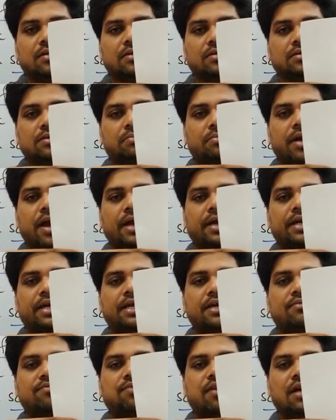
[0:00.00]
So
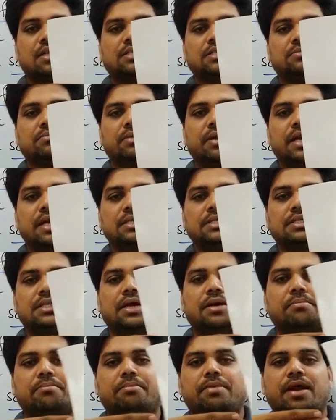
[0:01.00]
magnetic flux means
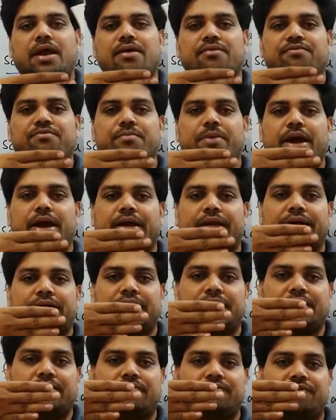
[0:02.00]
number of
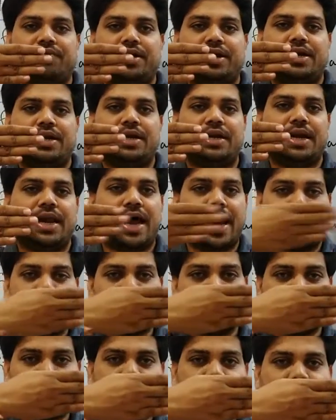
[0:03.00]
magnetic field
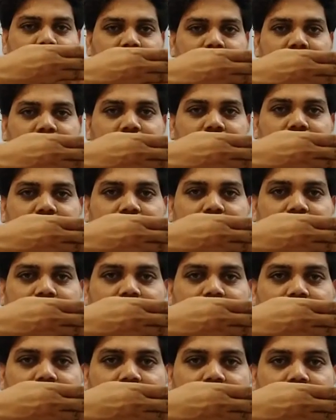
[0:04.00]
lines
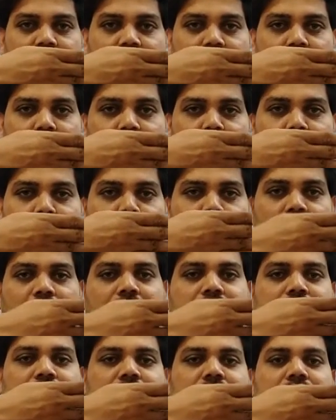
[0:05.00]

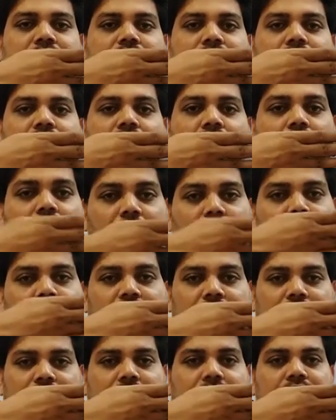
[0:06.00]
passing
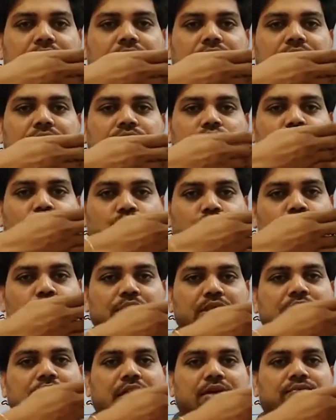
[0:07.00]
normally through
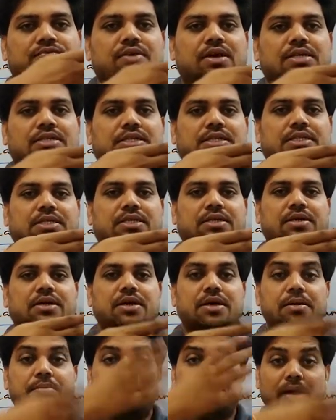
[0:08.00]
the surface
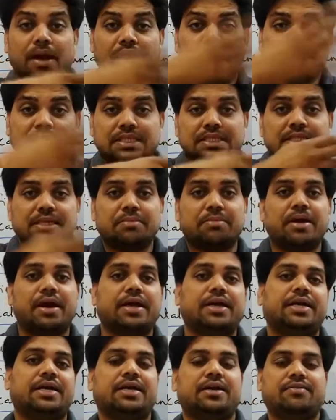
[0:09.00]
placed in the
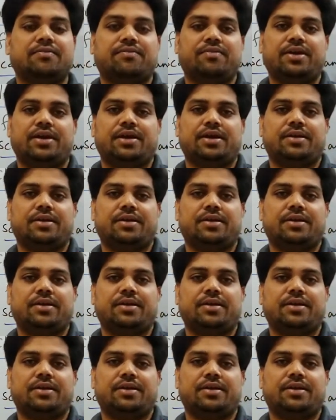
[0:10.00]
magnetic field.